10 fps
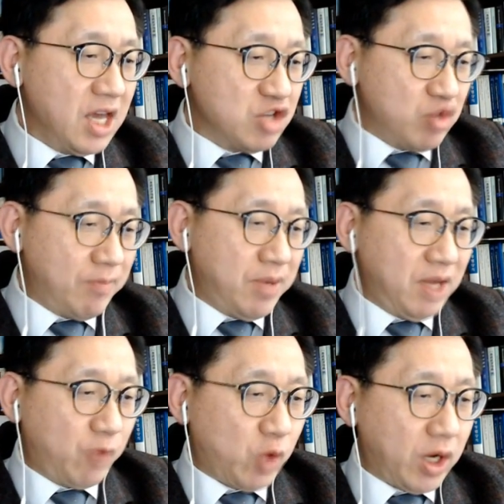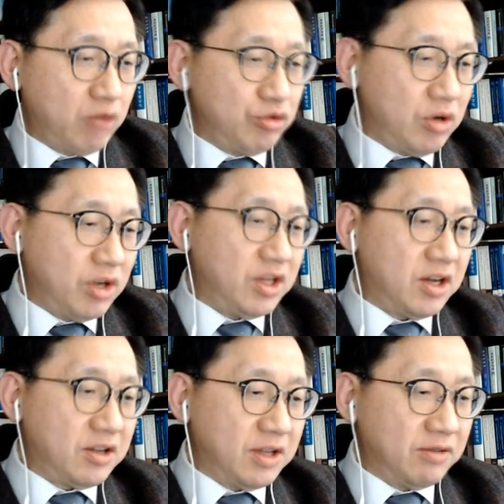Japan for
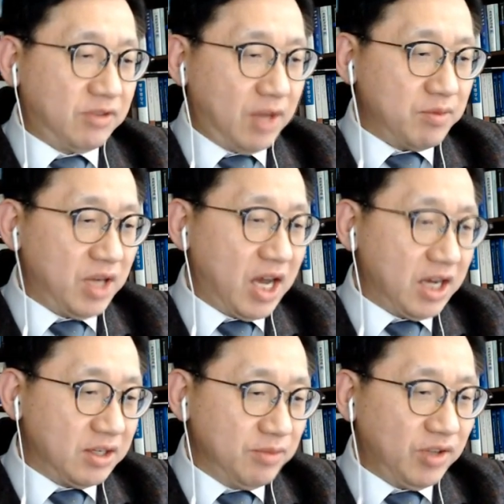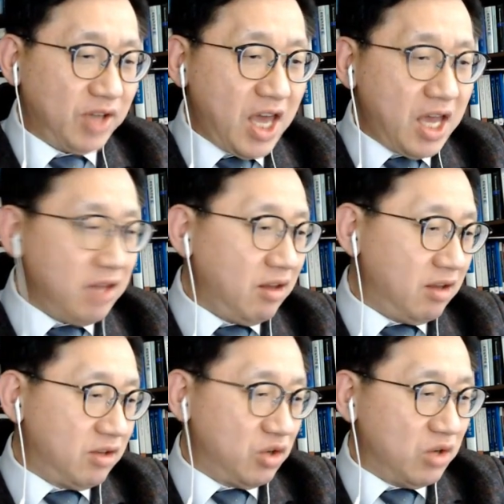270 items, and
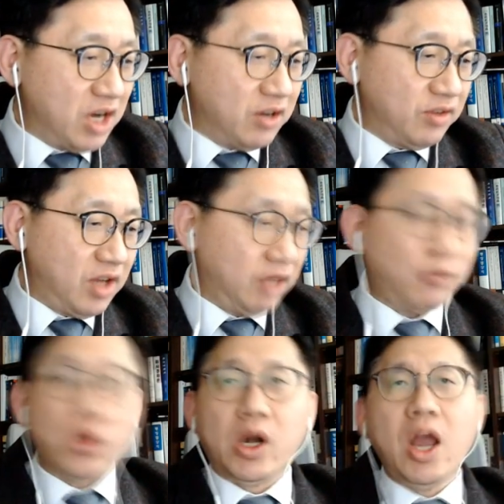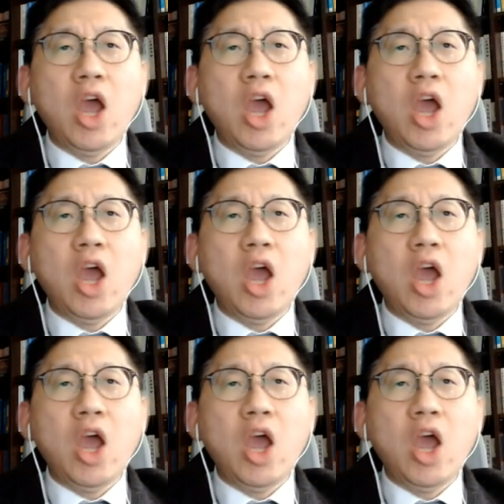the United States for